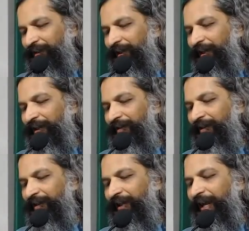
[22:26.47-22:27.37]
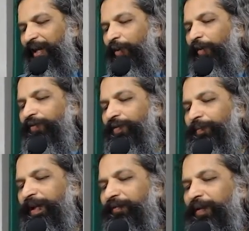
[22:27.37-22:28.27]
And an
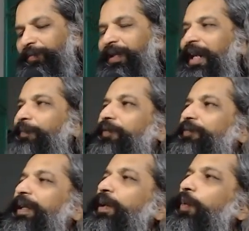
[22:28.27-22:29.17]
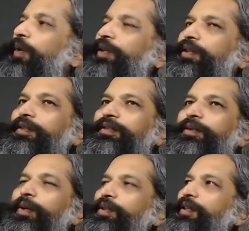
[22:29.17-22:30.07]
offspring from the lap of many waters. The
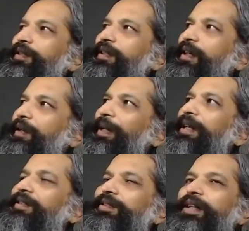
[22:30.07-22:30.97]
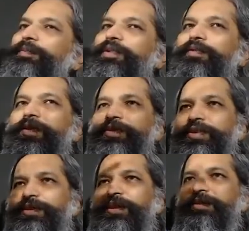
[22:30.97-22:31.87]
waters here are many streams of
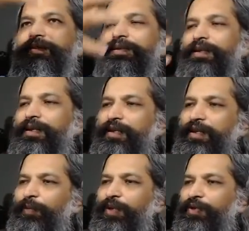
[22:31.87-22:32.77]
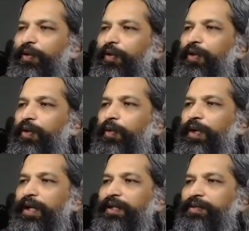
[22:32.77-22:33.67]
consciousness which all
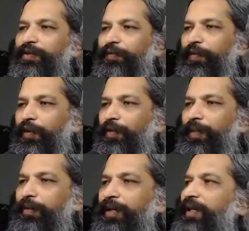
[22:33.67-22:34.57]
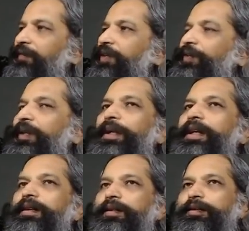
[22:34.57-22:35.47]
coalesce to form our individual being.